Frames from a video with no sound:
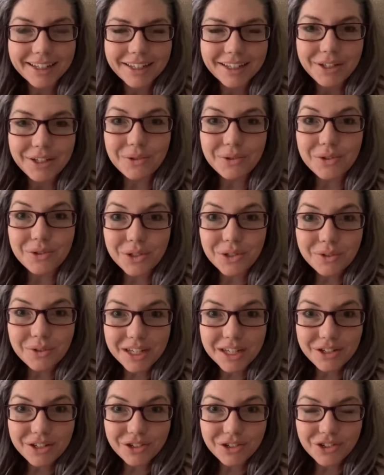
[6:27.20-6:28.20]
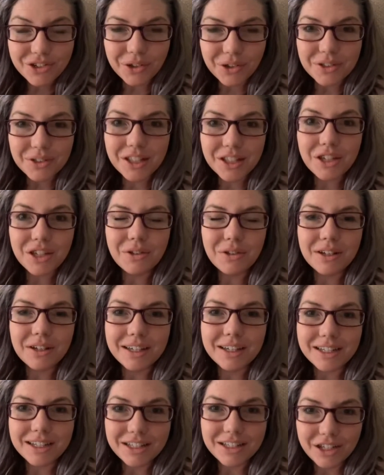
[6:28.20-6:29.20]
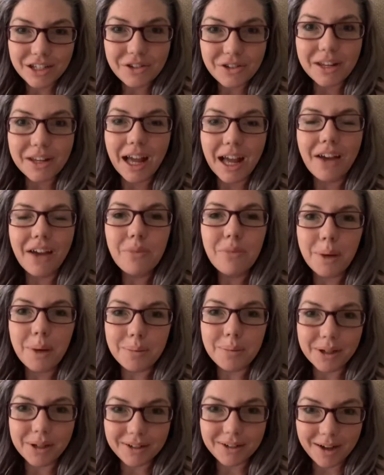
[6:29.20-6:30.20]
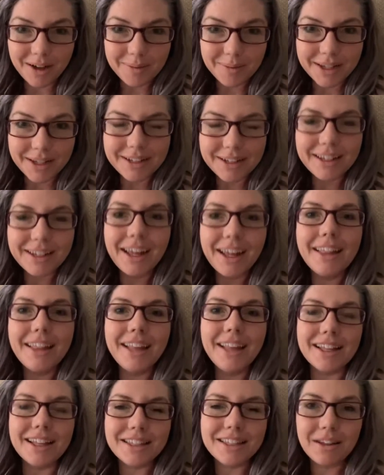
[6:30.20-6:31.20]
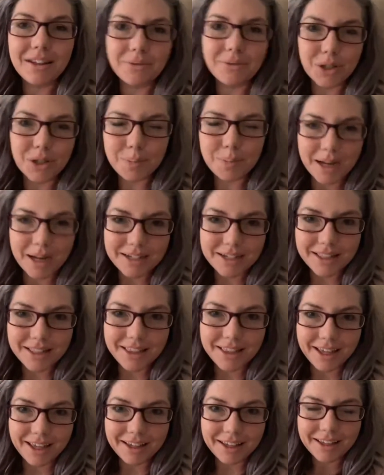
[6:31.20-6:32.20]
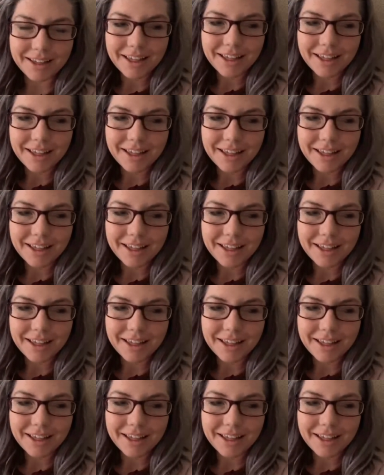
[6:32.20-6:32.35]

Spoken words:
you do need to show so that you can continue to have public comment, and that's a respected thing.